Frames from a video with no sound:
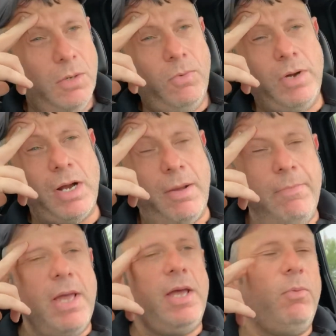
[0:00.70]
What up,
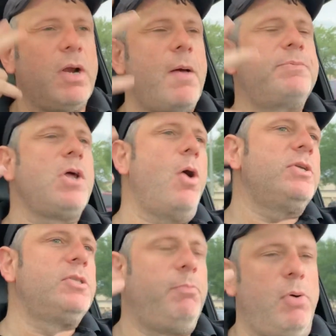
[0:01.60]
man? What up, though?
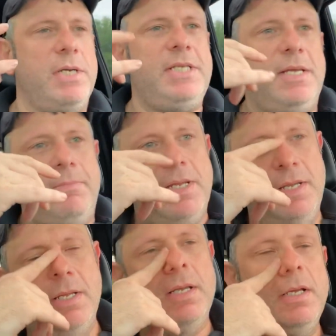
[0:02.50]
It's your boy
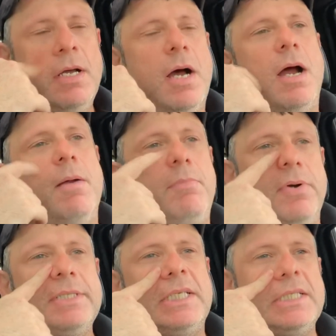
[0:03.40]
DME. All right,
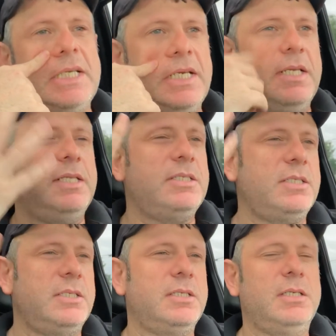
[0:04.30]
boys, let's get into
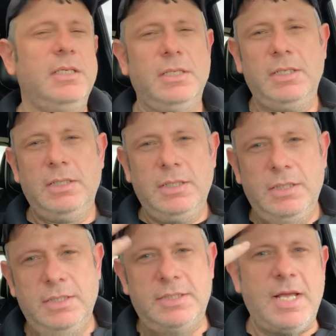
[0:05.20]
this
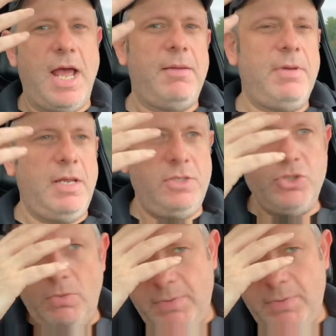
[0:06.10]
this guy, man, Joe